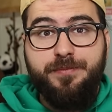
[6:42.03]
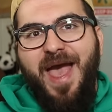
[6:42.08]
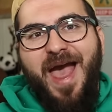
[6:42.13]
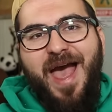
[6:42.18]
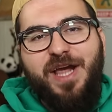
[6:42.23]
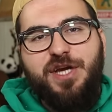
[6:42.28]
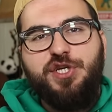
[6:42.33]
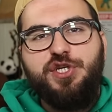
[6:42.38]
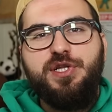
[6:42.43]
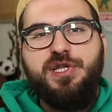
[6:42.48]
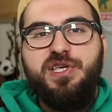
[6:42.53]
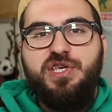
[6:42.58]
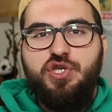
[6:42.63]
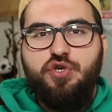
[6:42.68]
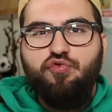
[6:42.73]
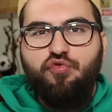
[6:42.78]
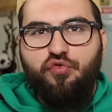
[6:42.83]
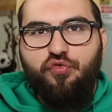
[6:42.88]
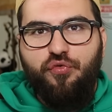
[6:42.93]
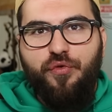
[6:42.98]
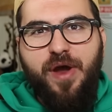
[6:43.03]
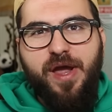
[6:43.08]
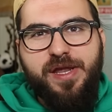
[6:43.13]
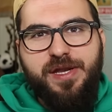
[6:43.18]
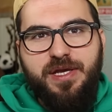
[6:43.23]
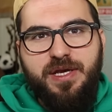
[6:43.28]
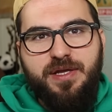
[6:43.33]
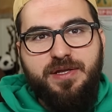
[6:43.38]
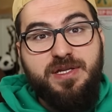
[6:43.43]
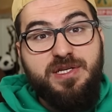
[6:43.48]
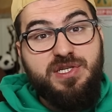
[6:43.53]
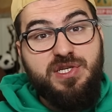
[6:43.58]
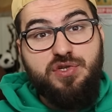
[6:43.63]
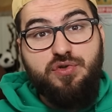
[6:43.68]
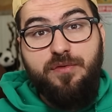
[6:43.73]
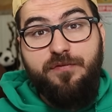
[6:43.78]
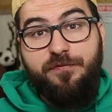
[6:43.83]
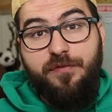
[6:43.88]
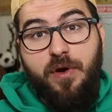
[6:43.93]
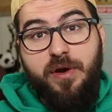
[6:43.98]
Actually Ukrainian. This is
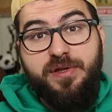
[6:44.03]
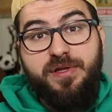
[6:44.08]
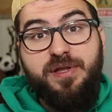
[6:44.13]
referring